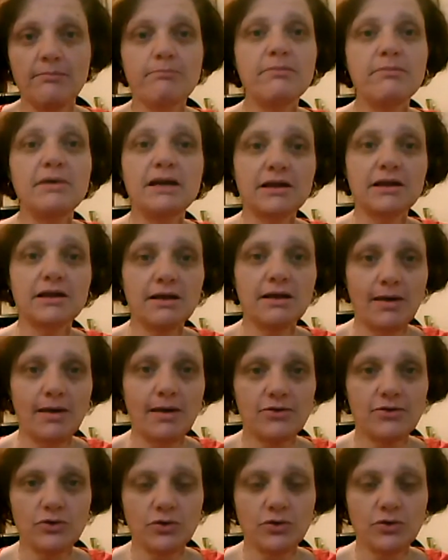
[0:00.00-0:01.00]
immediately
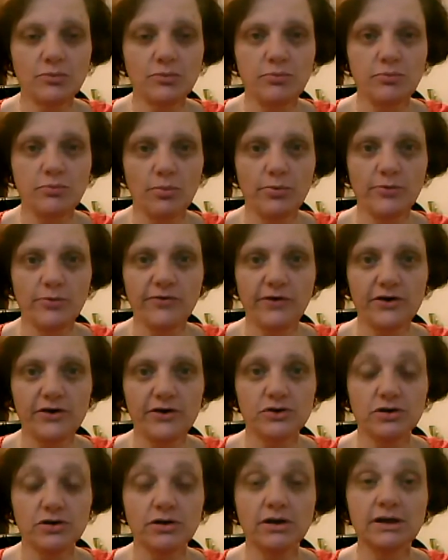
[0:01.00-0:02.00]
makes you look more
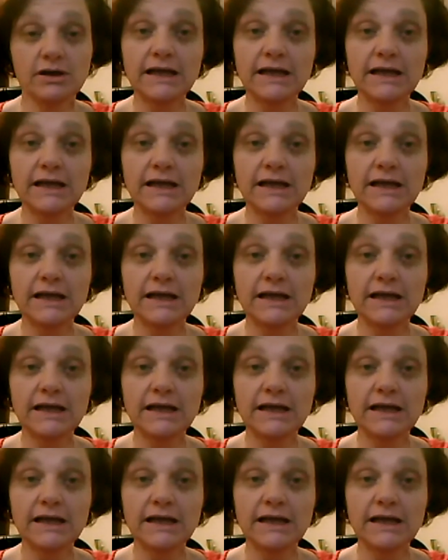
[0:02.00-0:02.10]
professional,